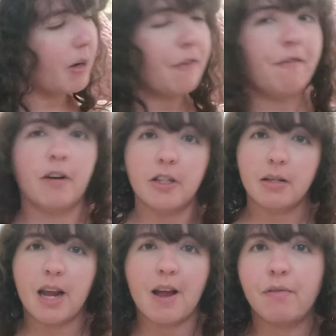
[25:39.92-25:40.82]
my
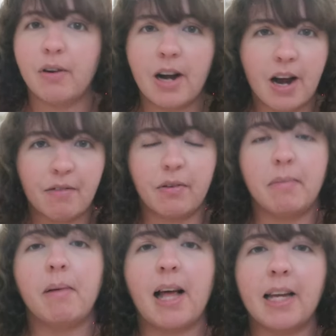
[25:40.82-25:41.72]
first ever
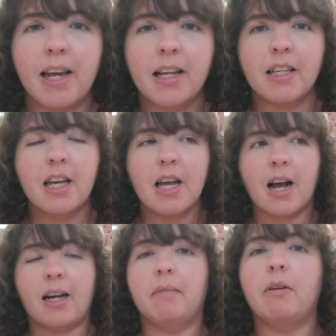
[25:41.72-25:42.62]
blanket,
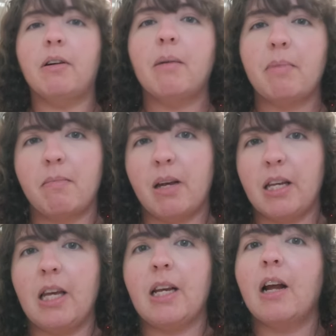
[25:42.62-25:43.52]
and I'm gonna be
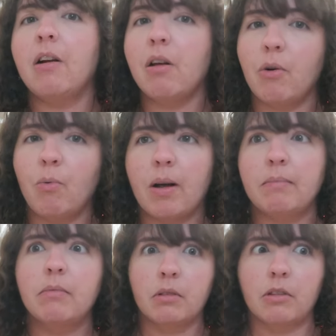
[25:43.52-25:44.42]
making another
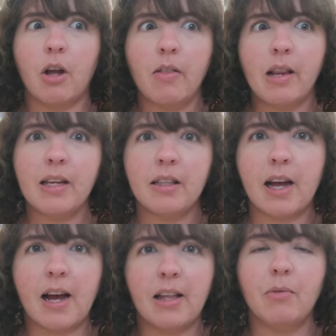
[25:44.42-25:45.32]
one, not like
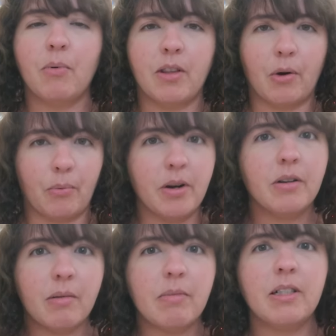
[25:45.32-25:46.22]
that, with a real
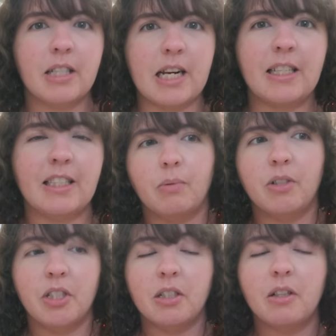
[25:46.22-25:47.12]
number 6,
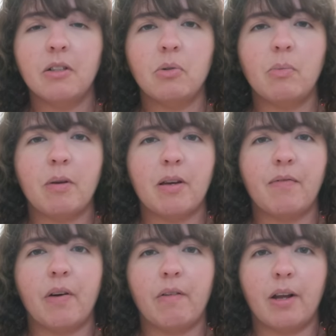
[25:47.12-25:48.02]
which is going to be
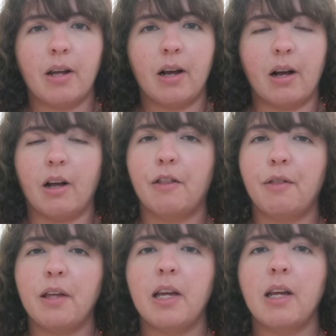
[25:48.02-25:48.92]
very
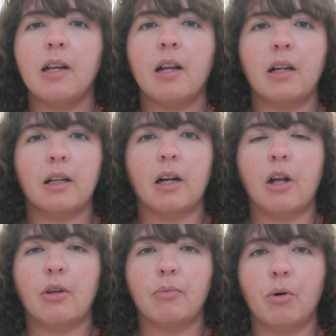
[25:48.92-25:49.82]
thin and a
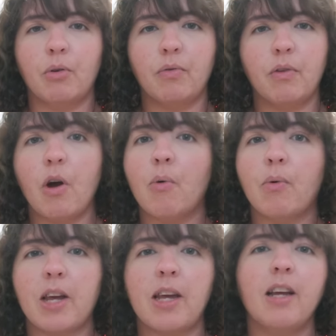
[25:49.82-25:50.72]
lot more
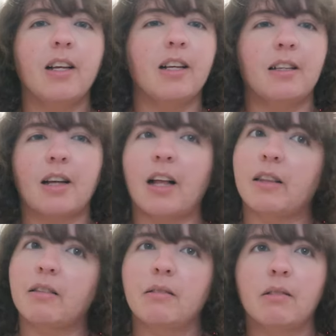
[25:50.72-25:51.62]
flowy
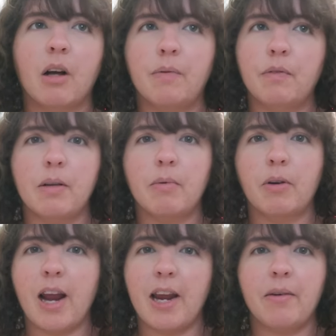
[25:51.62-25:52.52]
and hopefully
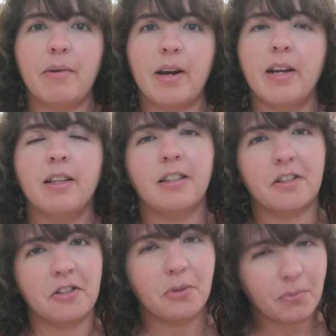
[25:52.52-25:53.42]
more airy
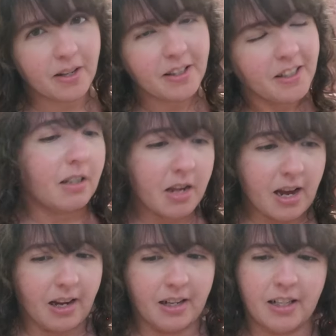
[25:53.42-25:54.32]
than this one. So
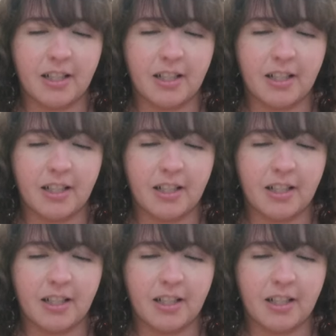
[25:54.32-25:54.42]
yeah.